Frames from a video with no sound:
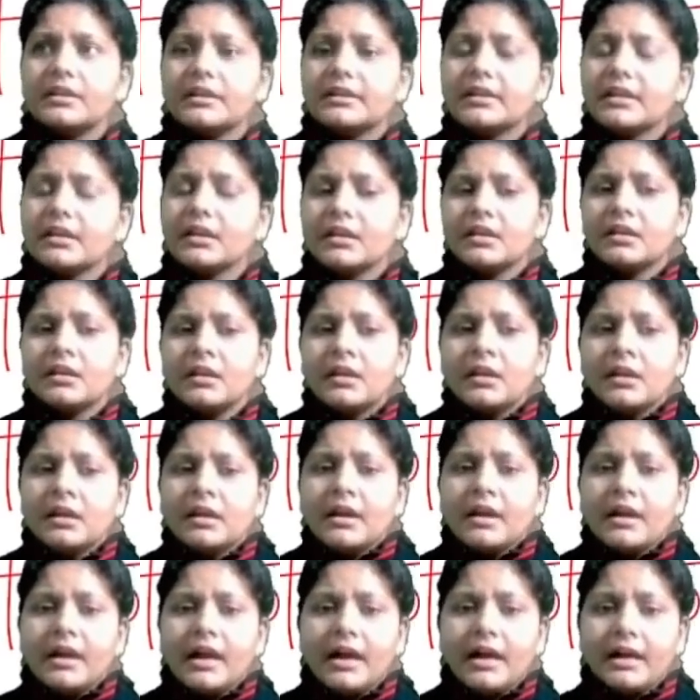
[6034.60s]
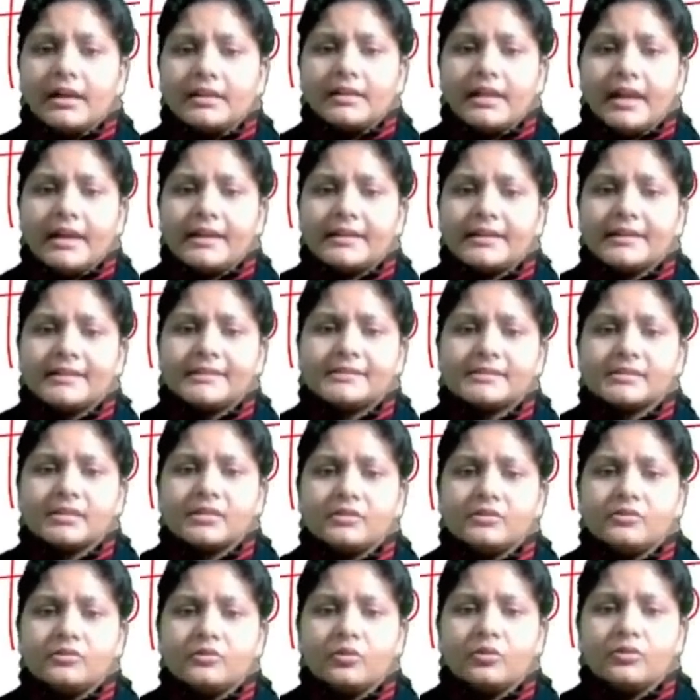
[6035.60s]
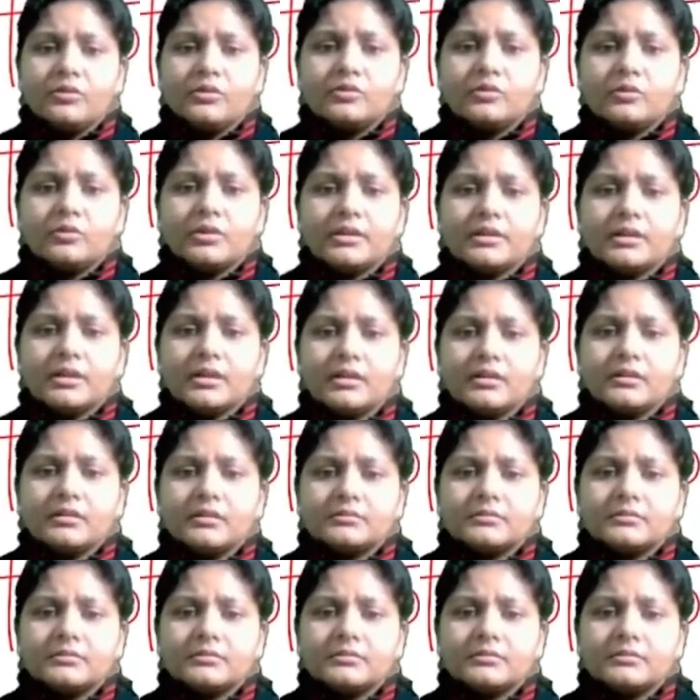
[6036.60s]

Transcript: Okay, that is known to other,